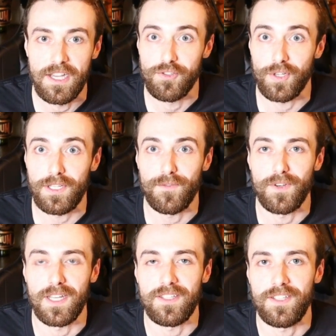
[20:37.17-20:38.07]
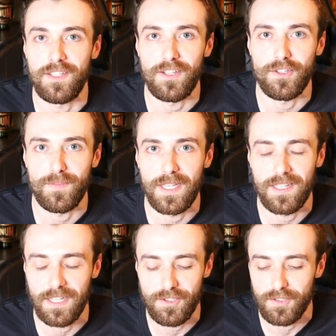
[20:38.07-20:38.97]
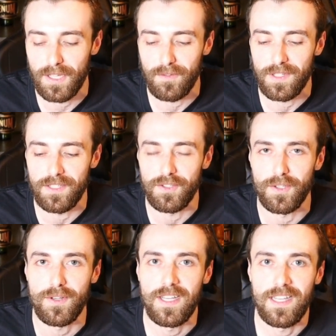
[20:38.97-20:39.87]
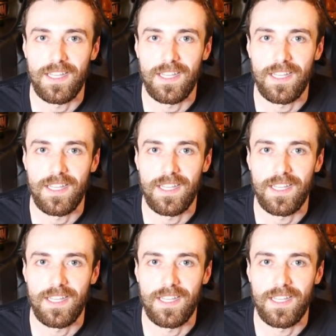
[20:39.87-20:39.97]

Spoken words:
training for 19 years, man. I just love what I do.